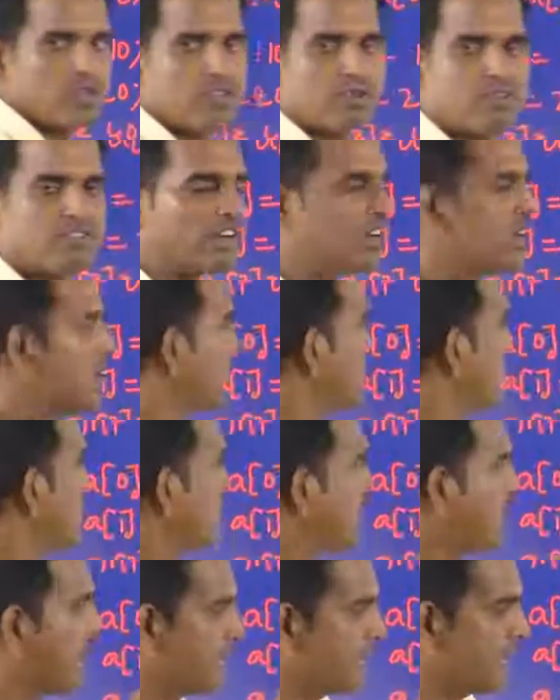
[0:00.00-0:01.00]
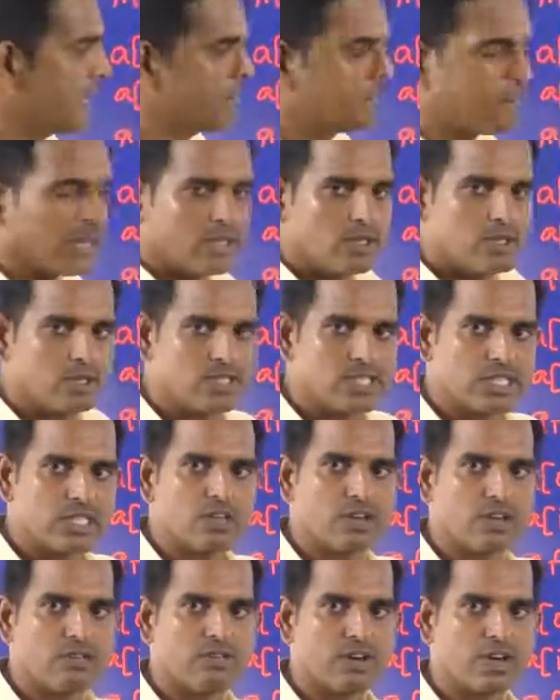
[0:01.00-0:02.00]
your array by
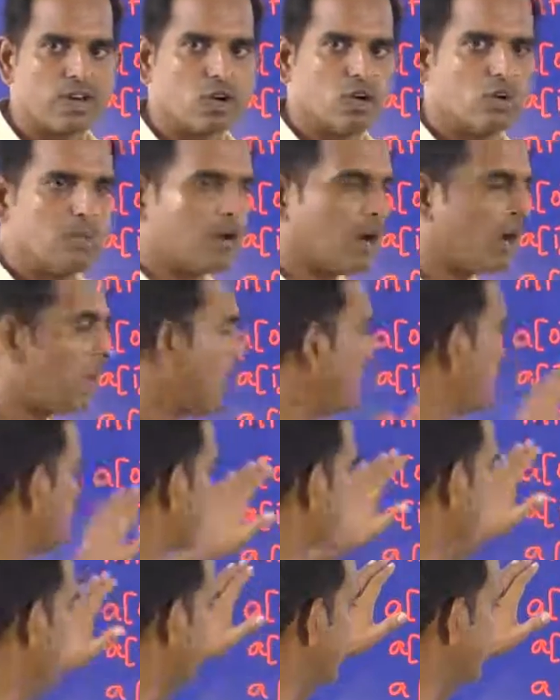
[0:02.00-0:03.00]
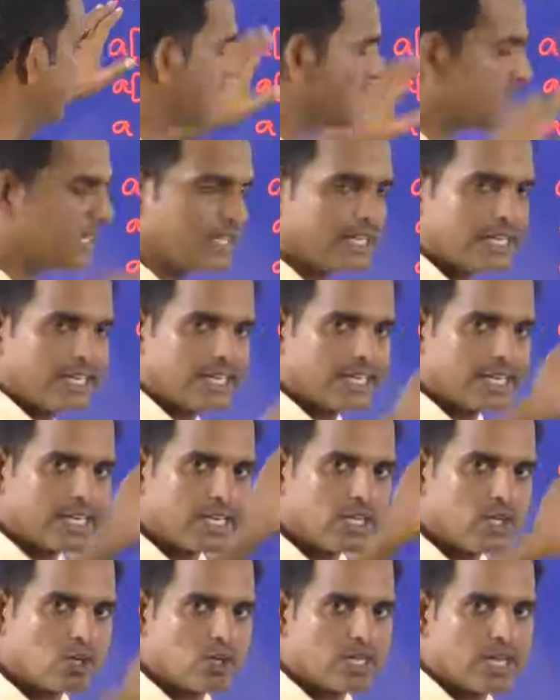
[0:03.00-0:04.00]
using your for loop, or you can enter the data
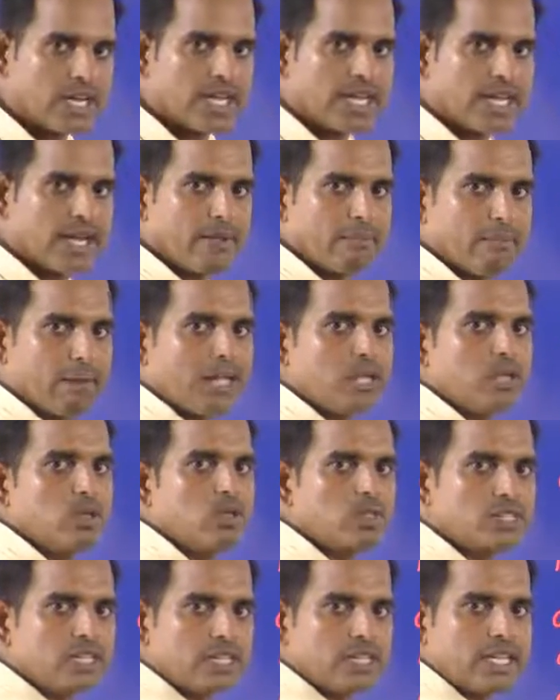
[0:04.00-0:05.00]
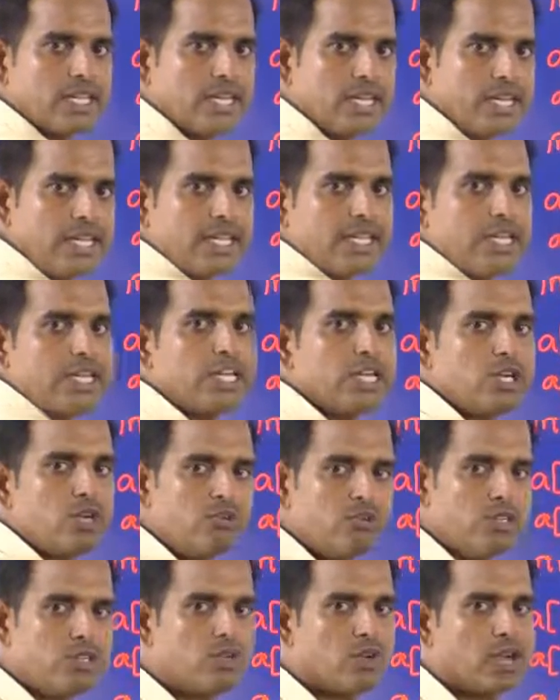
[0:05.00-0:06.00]
into the array by using the
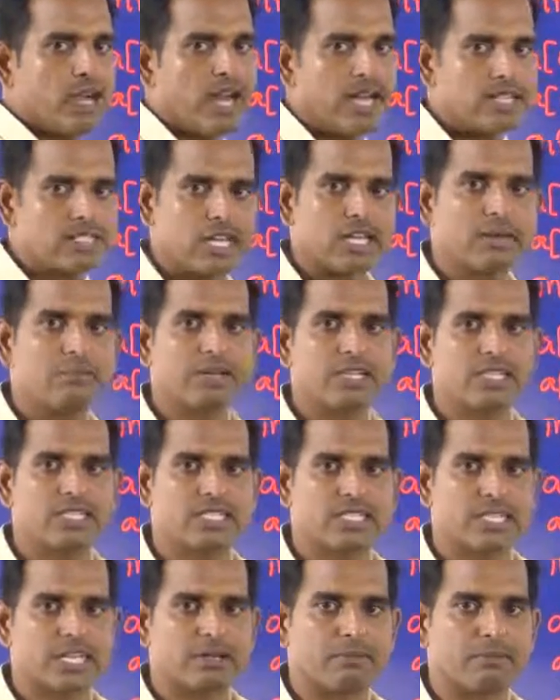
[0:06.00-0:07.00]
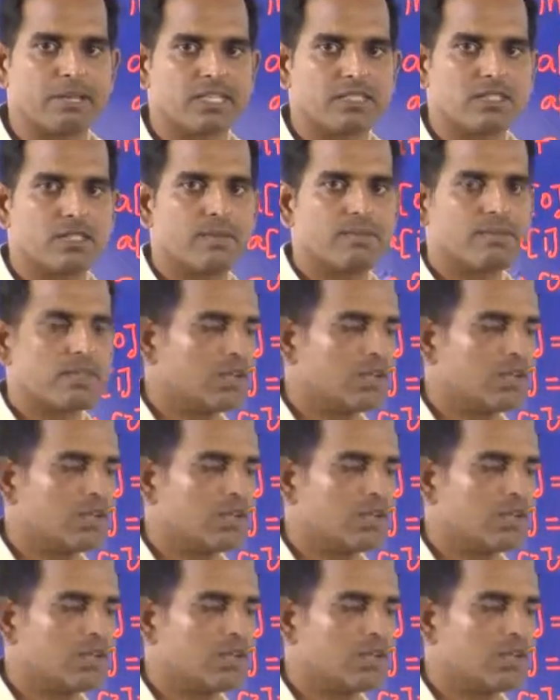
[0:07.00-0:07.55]
individual assignment statements.